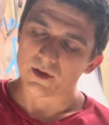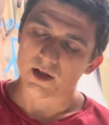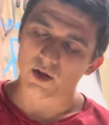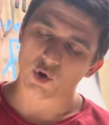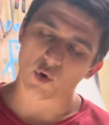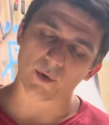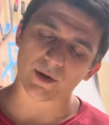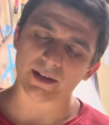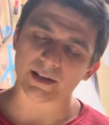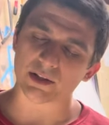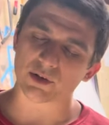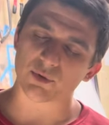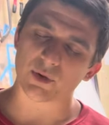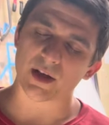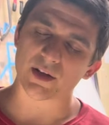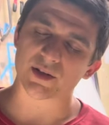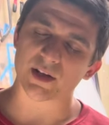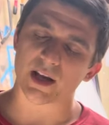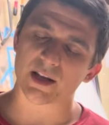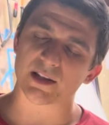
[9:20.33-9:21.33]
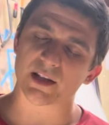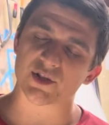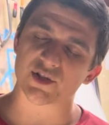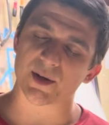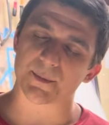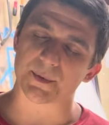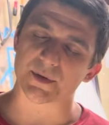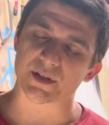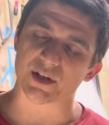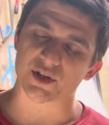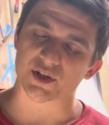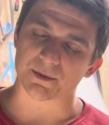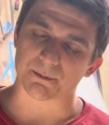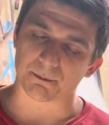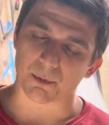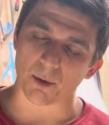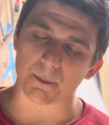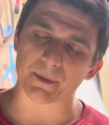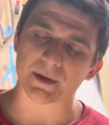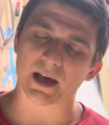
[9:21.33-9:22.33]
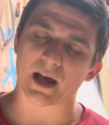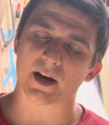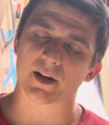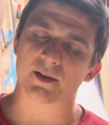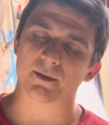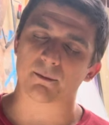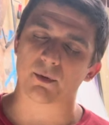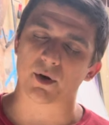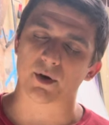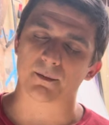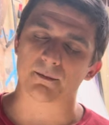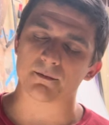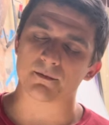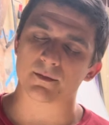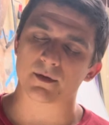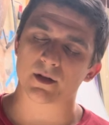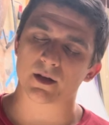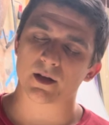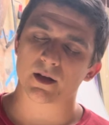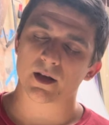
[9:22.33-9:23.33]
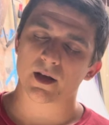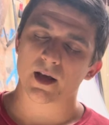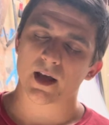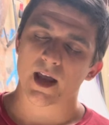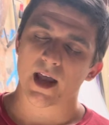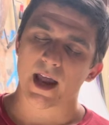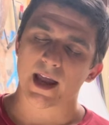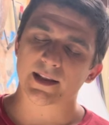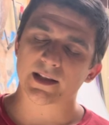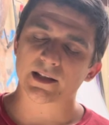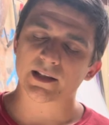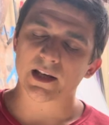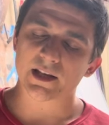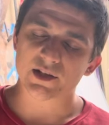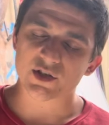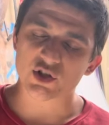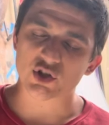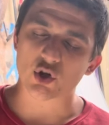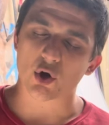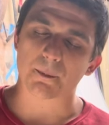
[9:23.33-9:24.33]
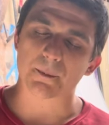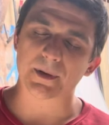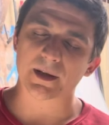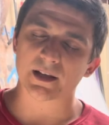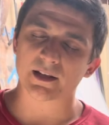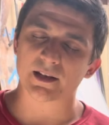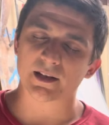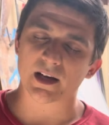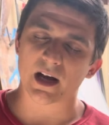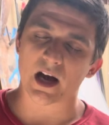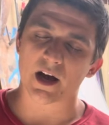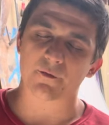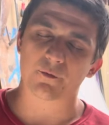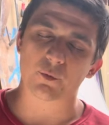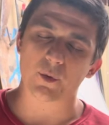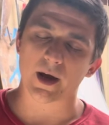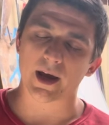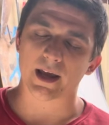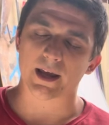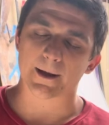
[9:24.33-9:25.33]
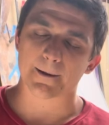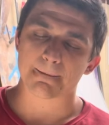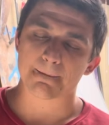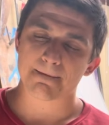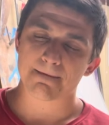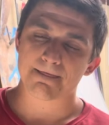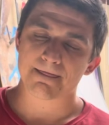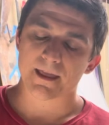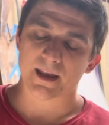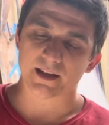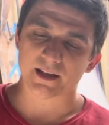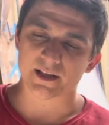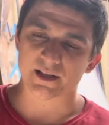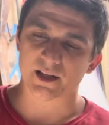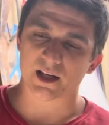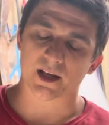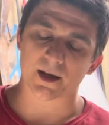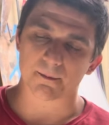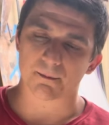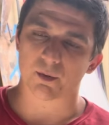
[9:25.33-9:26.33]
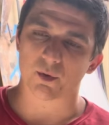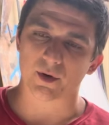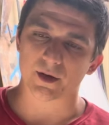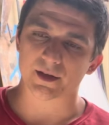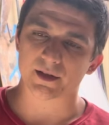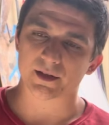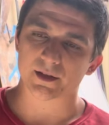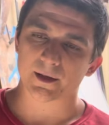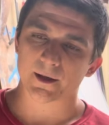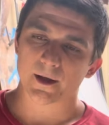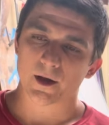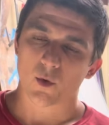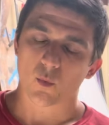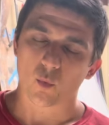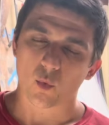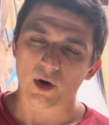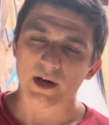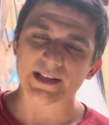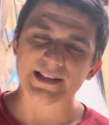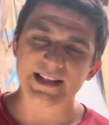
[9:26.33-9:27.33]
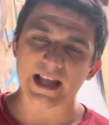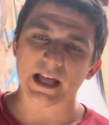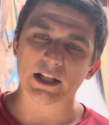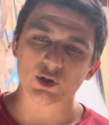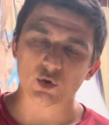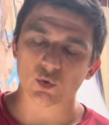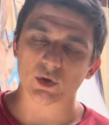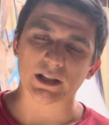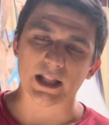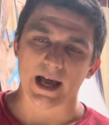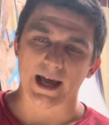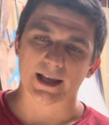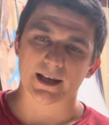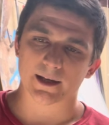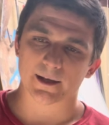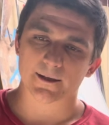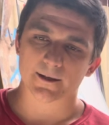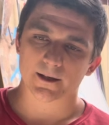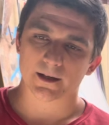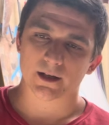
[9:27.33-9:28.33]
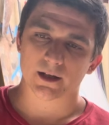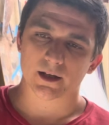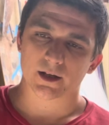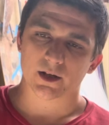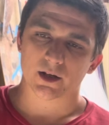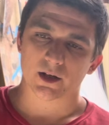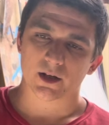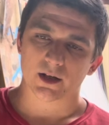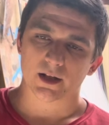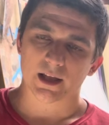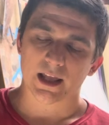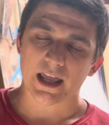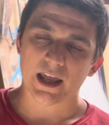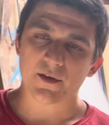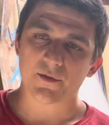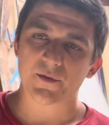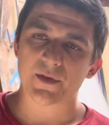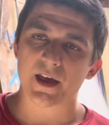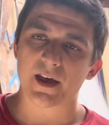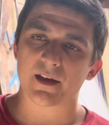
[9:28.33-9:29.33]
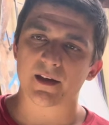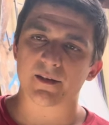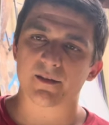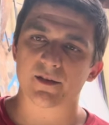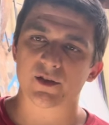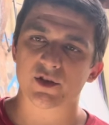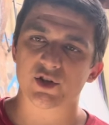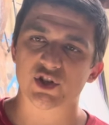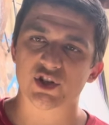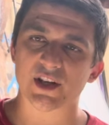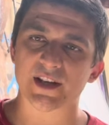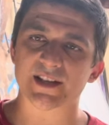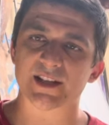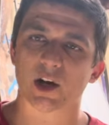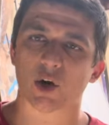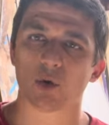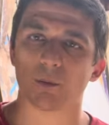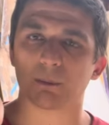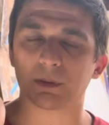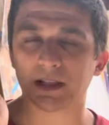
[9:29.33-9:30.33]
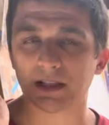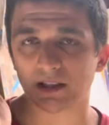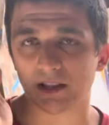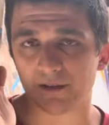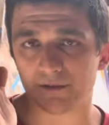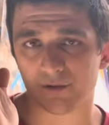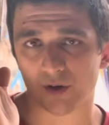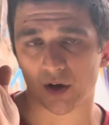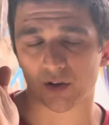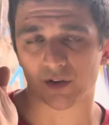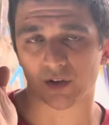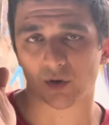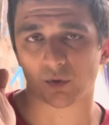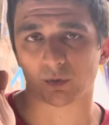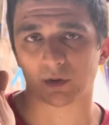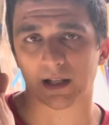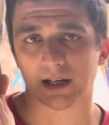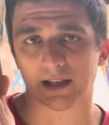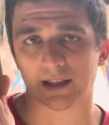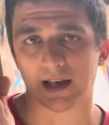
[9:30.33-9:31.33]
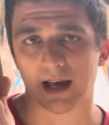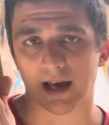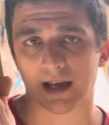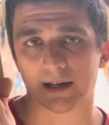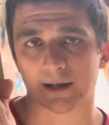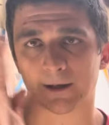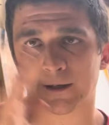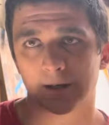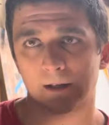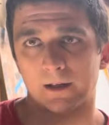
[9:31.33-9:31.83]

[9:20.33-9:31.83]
going into an ATG position, popping out of the bottom, and then they're stopping in the halfway in the sticking point. What does that look like? If their shins are completely vertical like that,